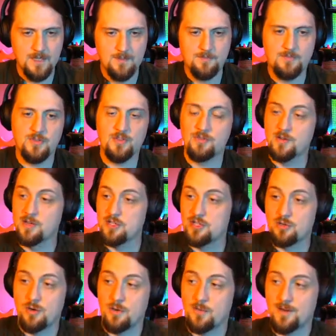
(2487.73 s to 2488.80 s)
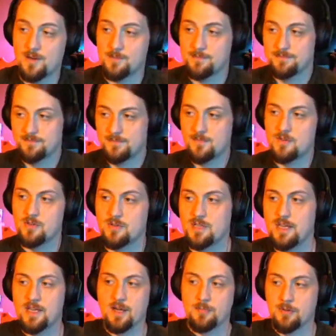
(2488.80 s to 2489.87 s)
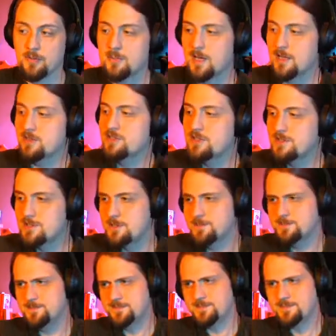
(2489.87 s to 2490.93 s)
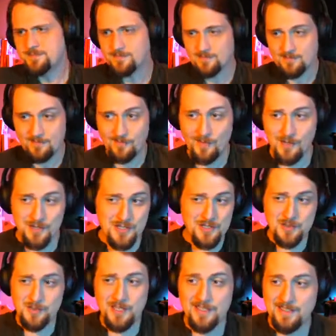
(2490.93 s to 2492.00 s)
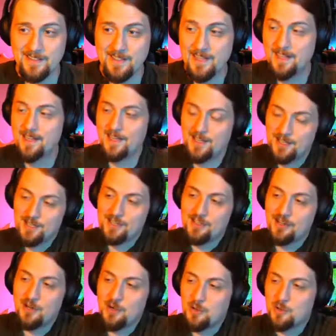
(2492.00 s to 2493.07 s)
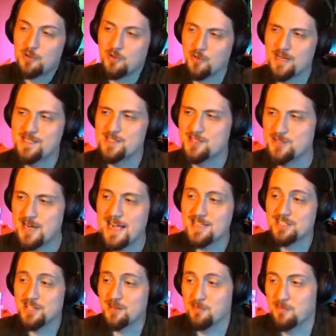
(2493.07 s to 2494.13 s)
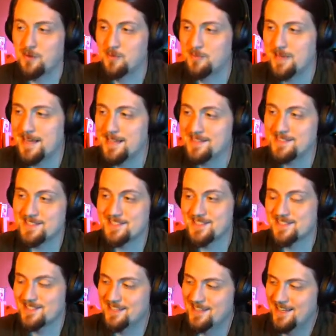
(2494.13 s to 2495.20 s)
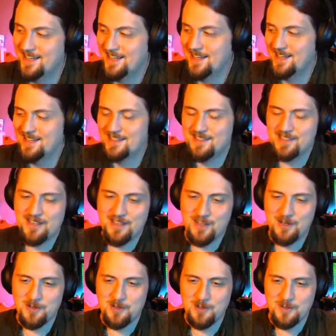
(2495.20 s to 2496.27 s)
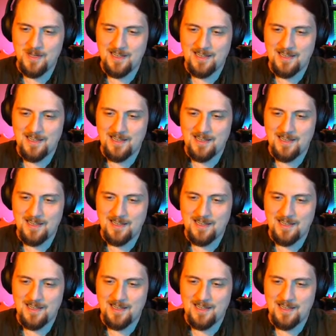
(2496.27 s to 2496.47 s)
It's a very short one. It's only a couple of pages. This one, no great tragic romance, no